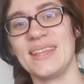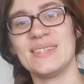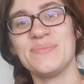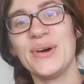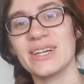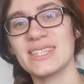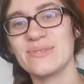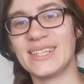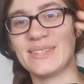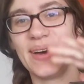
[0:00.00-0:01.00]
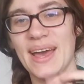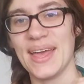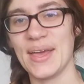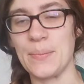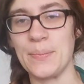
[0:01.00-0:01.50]
this box which
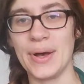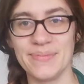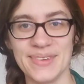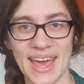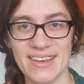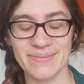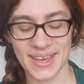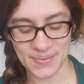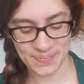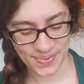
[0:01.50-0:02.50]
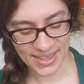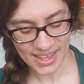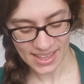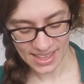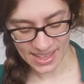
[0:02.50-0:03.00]
my mum gave me,
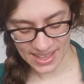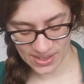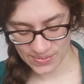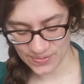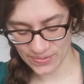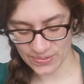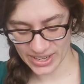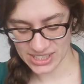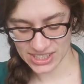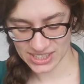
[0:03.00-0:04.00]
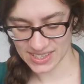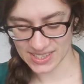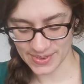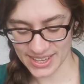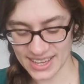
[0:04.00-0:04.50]
which
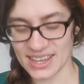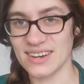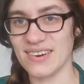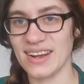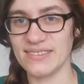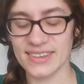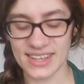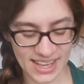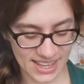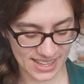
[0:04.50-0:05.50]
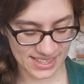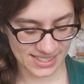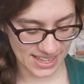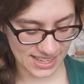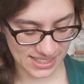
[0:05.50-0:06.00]
has been kicking around for years,
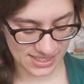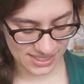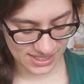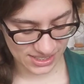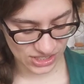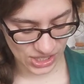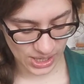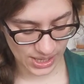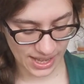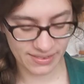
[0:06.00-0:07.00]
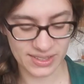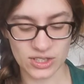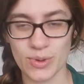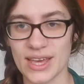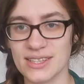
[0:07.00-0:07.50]
and she gave it
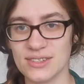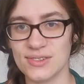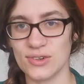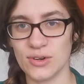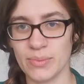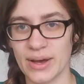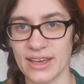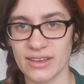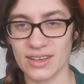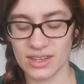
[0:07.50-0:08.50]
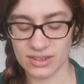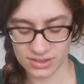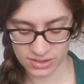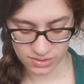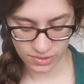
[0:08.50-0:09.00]
to me to store my
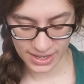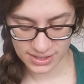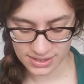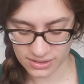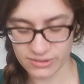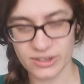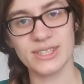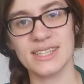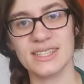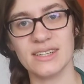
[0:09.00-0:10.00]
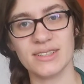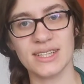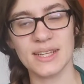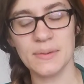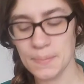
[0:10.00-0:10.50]
threads and flosses and
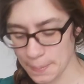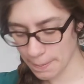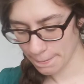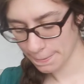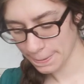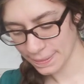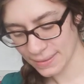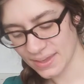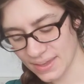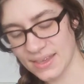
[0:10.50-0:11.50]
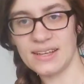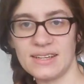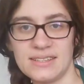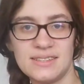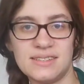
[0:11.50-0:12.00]
everything in.
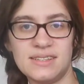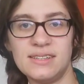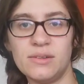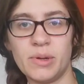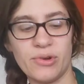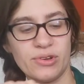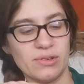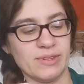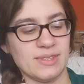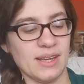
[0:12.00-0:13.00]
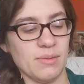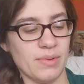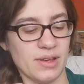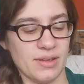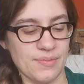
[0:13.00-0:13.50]
It's a little bit broken on one side,
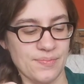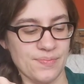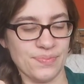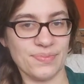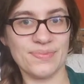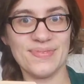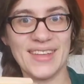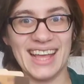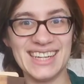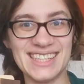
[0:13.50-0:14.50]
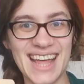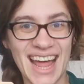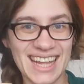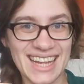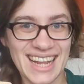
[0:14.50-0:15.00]
but it does
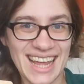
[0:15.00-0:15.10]
that.